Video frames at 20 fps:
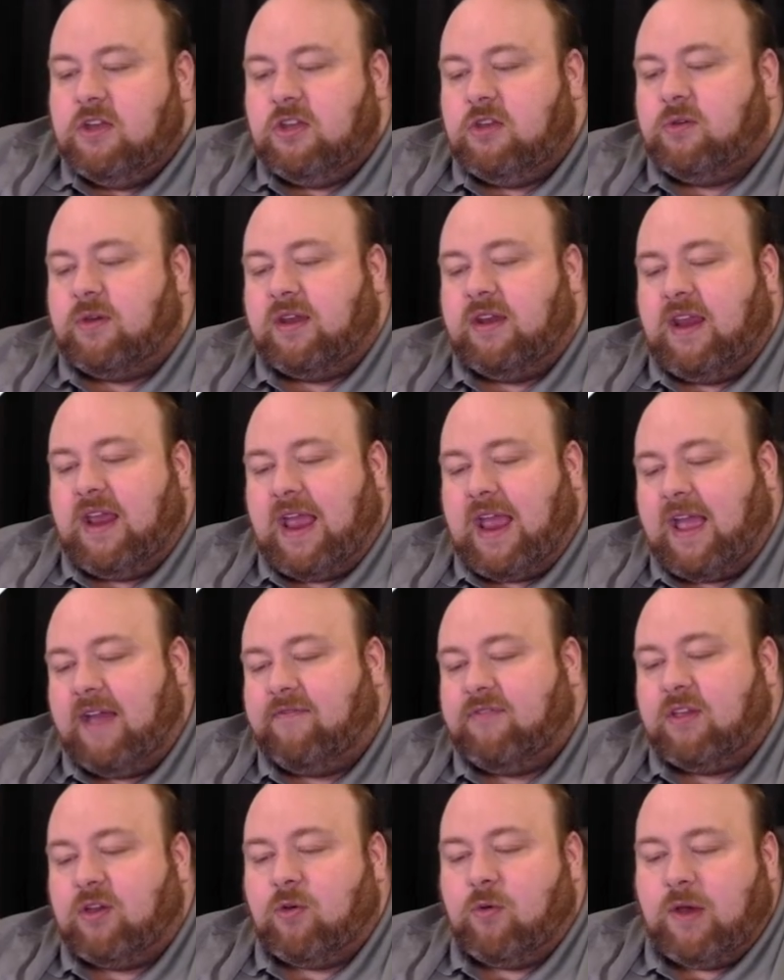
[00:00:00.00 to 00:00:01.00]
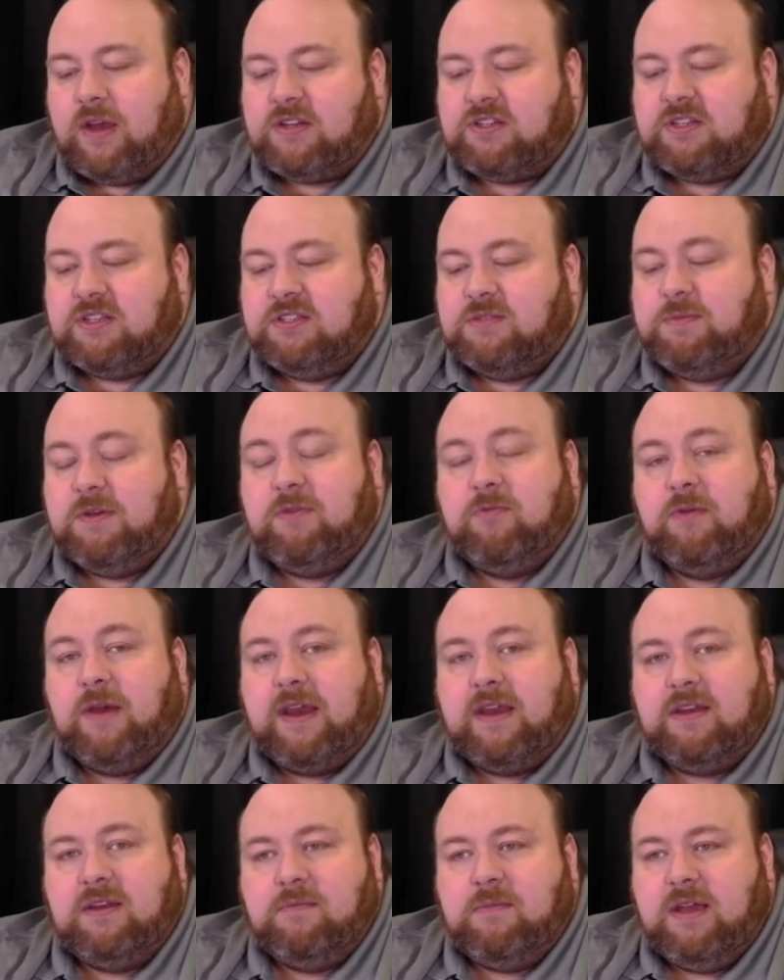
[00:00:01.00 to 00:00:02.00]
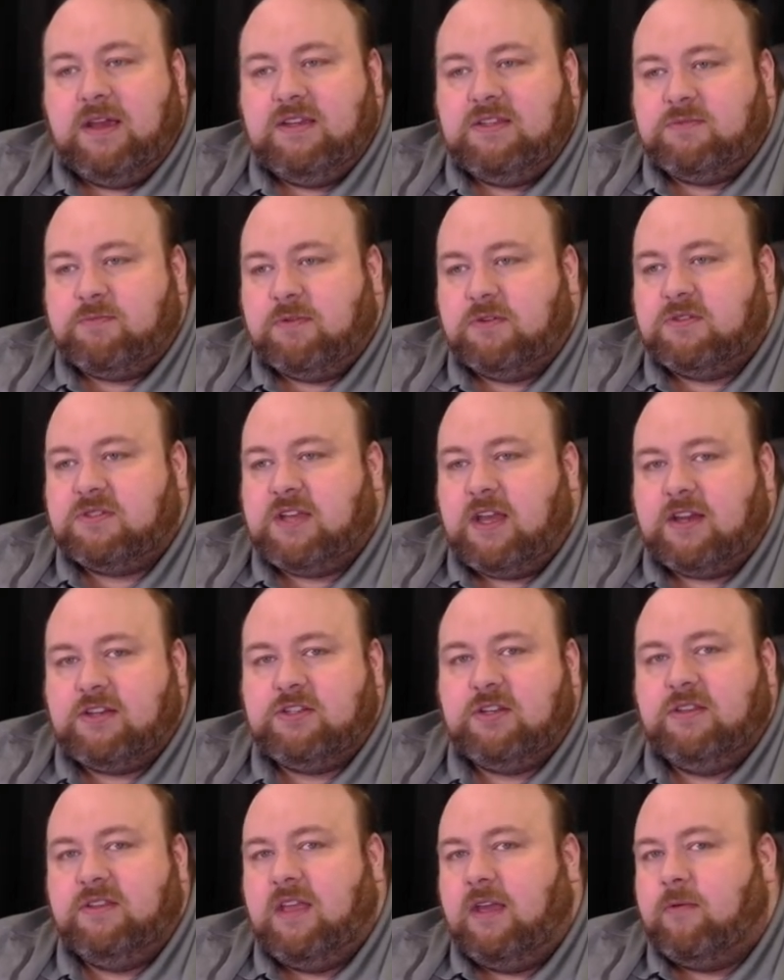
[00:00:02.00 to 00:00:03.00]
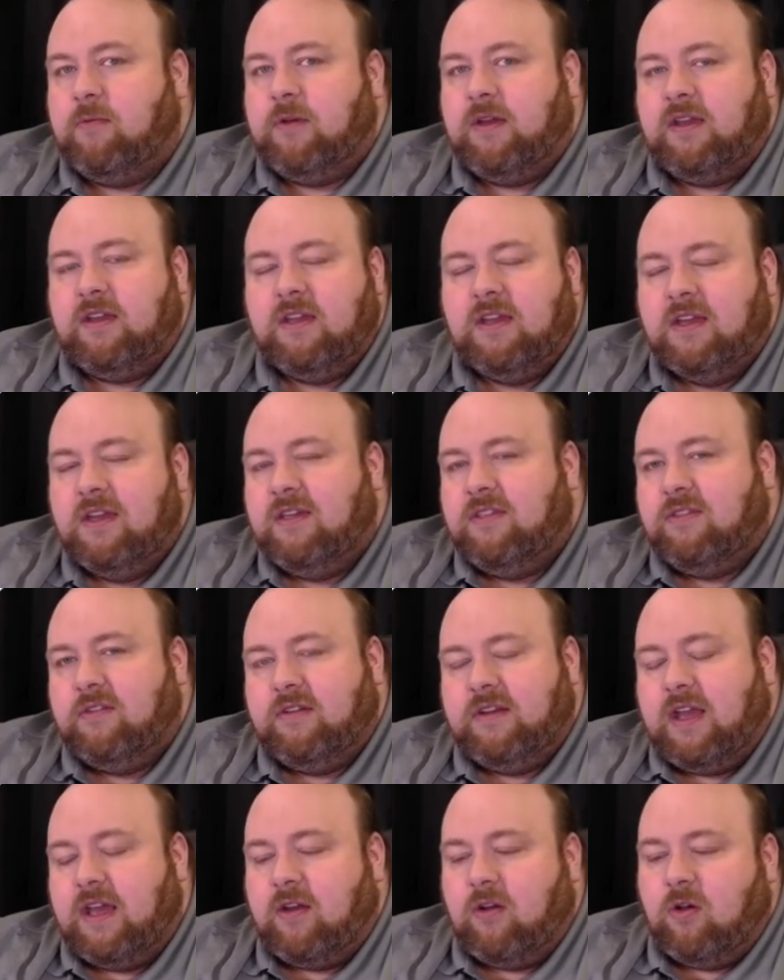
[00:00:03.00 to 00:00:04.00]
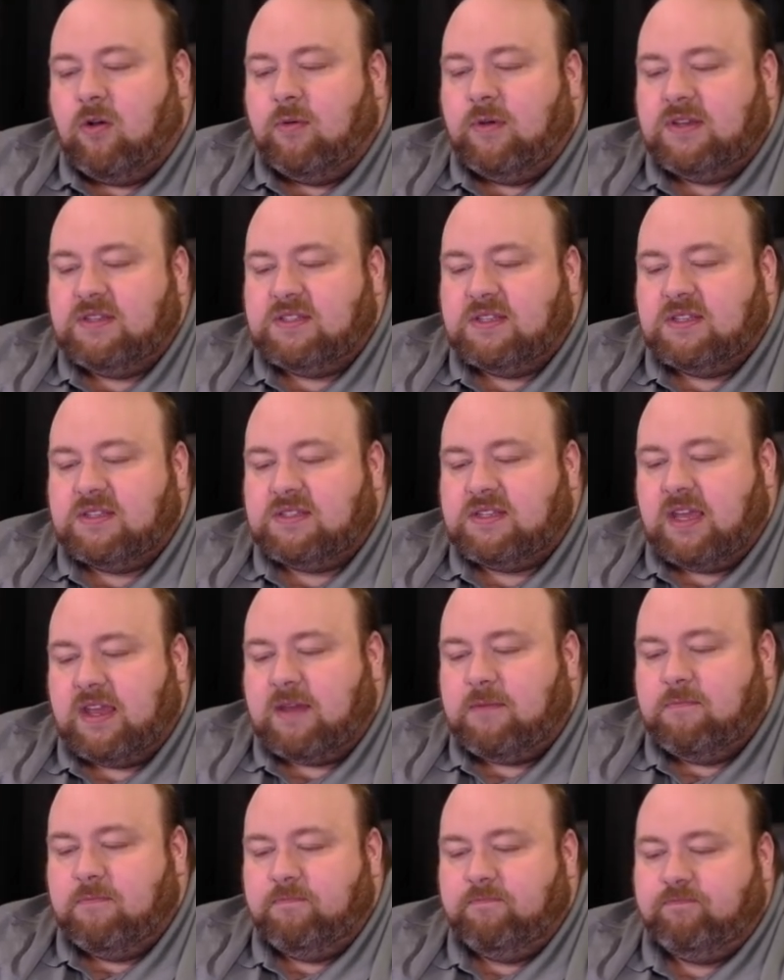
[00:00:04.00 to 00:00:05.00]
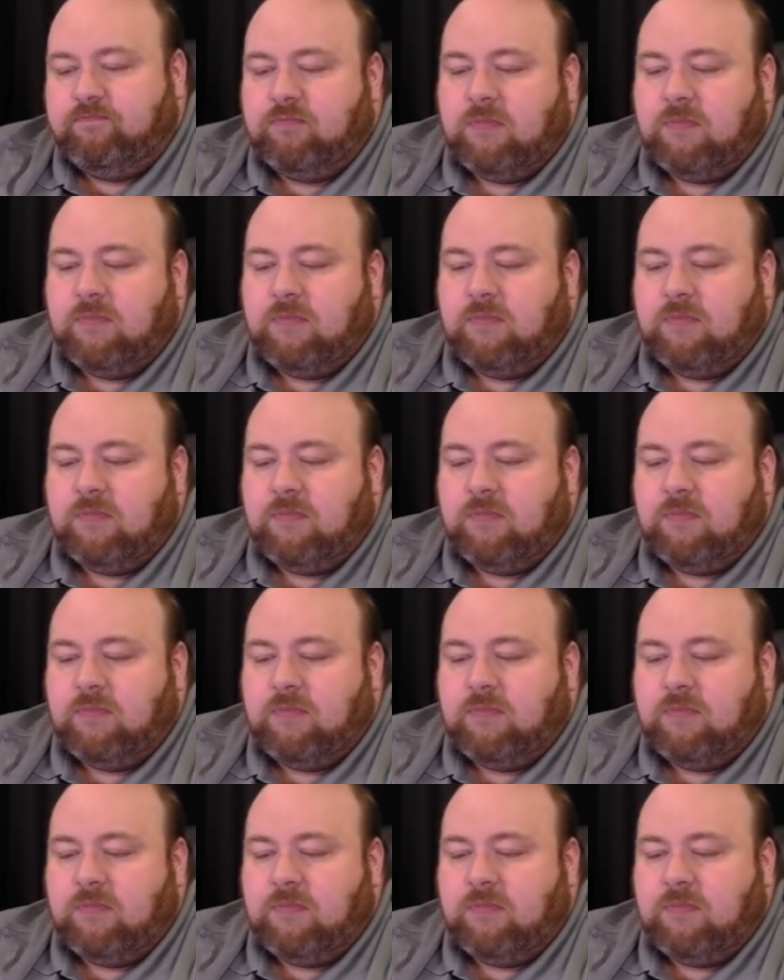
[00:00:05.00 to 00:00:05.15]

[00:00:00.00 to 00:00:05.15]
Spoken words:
You can have the questions be randomized per section. That way they're not always the same.